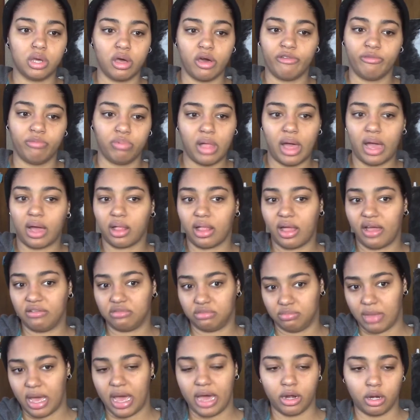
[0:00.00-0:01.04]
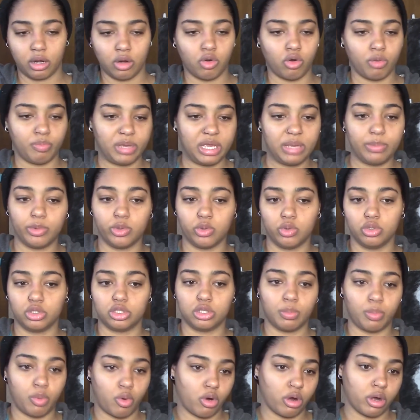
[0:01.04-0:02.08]
of Black Lives Matter or people who
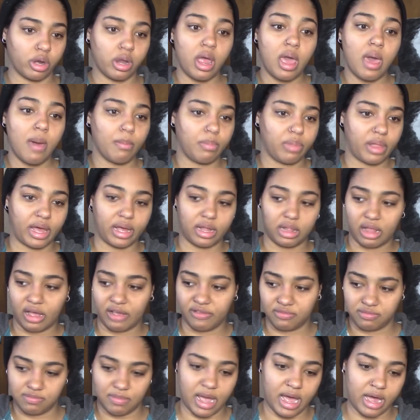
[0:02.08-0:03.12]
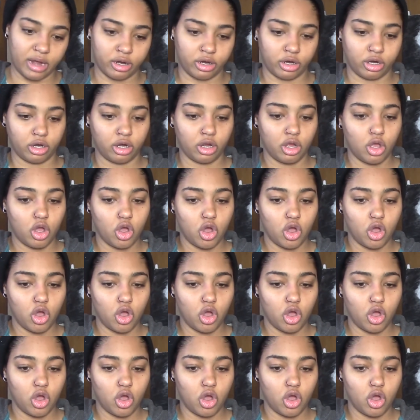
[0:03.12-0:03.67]
support Black Lives Matter